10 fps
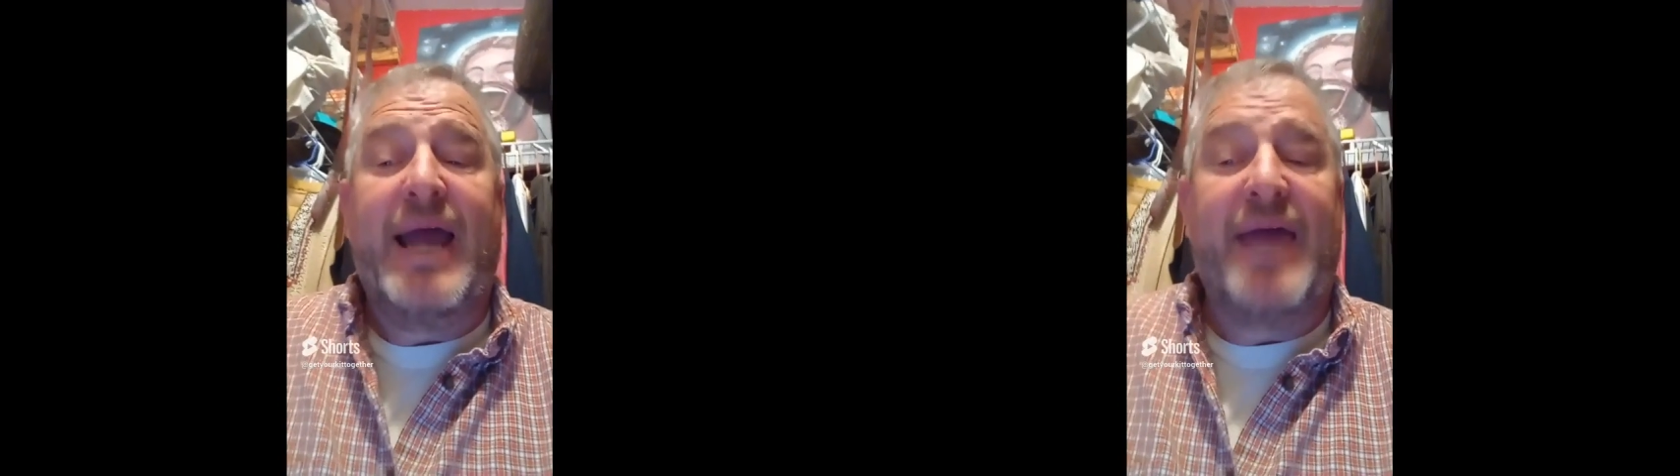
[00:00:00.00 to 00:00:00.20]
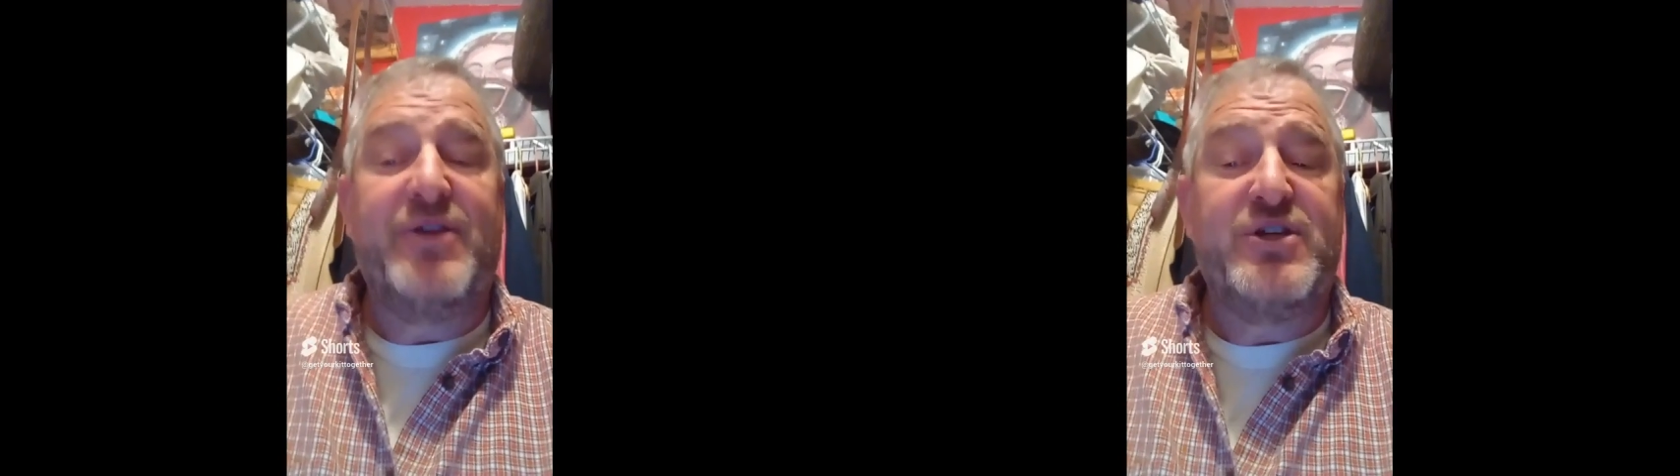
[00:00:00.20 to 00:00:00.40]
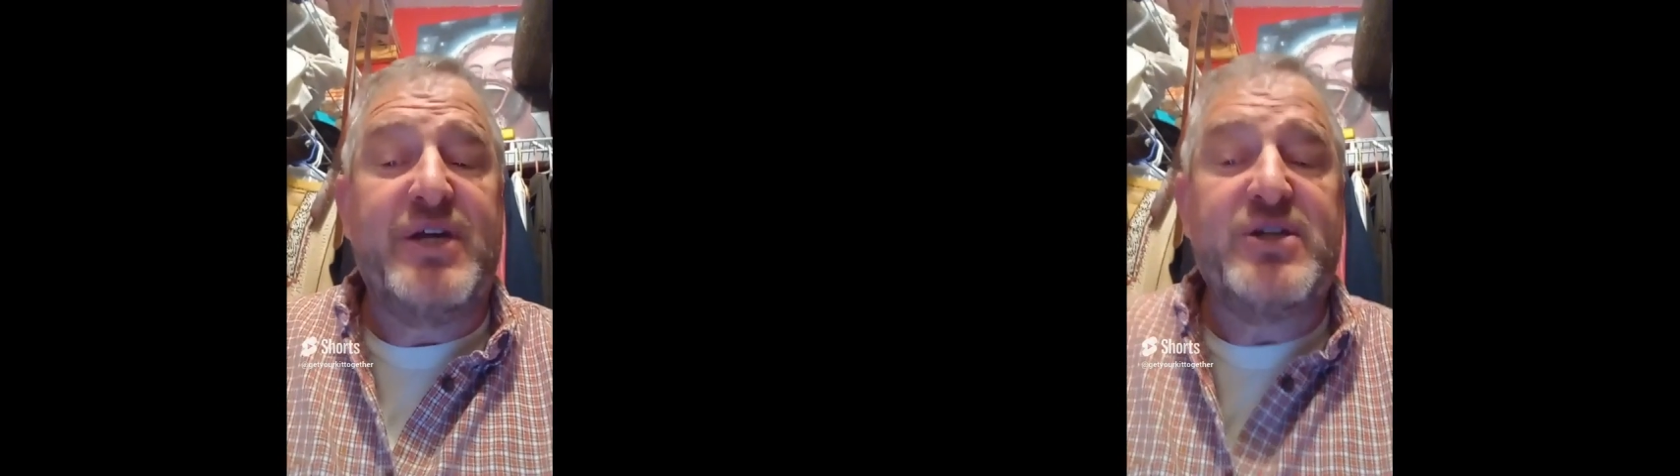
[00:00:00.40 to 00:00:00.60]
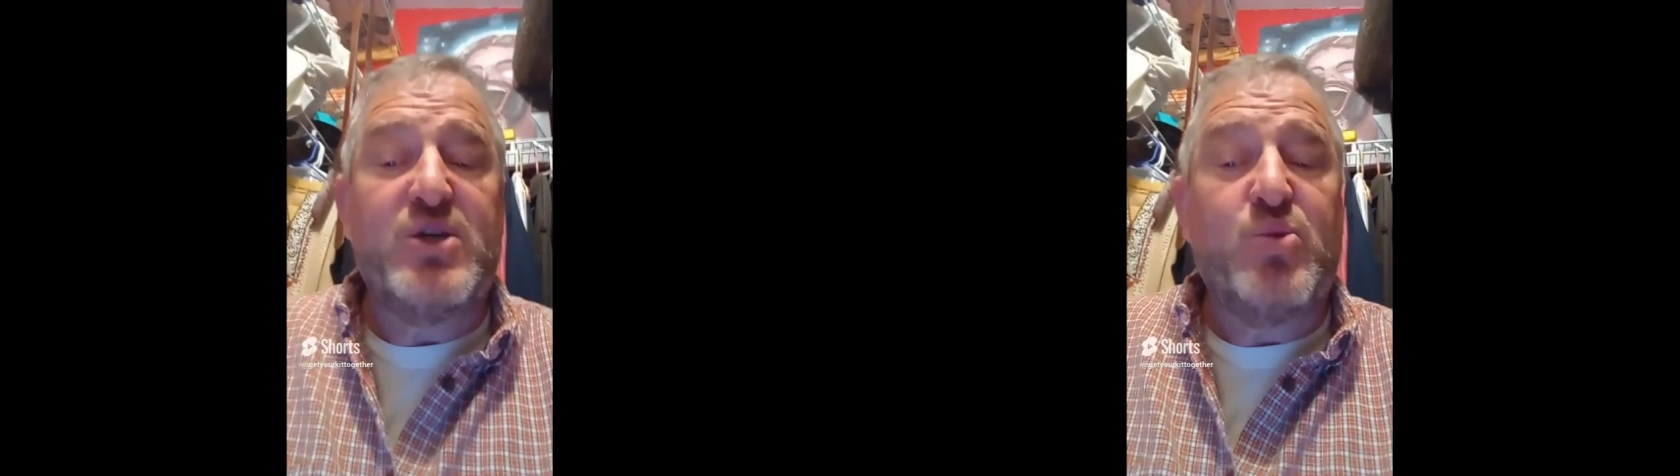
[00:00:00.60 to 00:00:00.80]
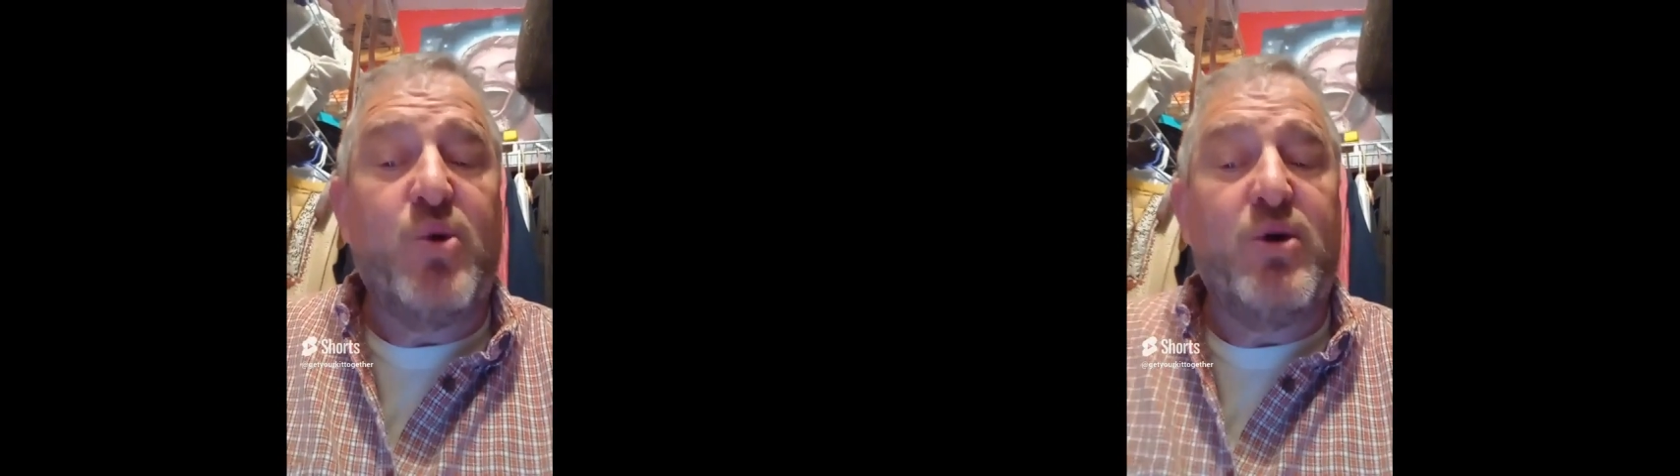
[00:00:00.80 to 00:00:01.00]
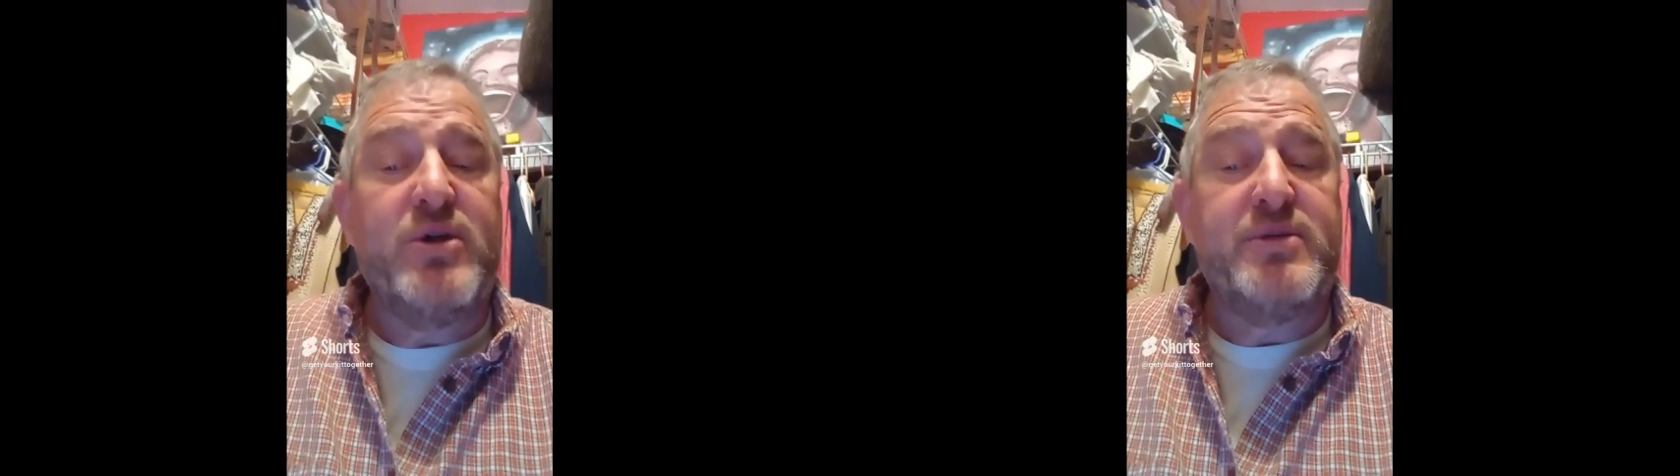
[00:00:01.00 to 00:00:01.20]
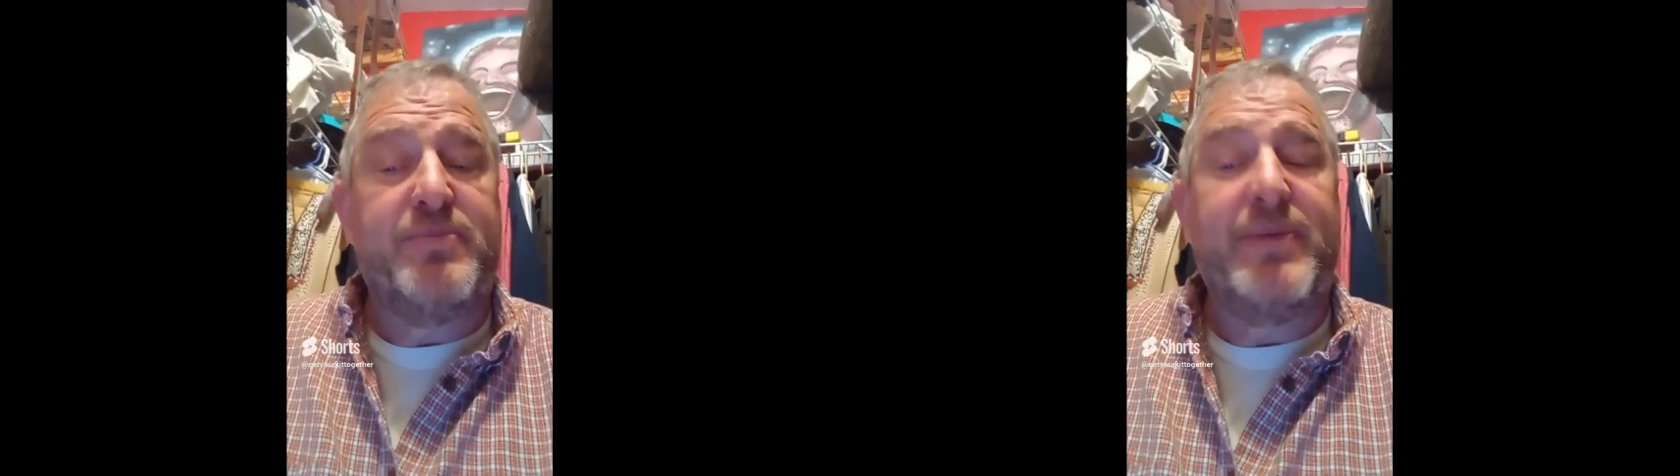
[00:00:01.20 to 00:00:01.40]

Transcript: and the Jesus worlds